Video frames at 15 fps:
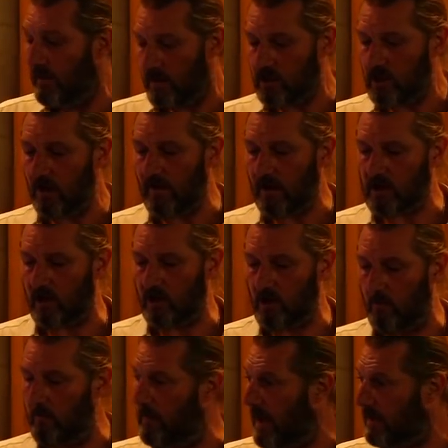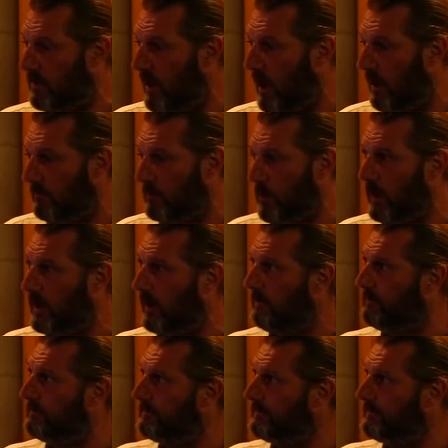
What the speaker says: they should have actually done better and quicker.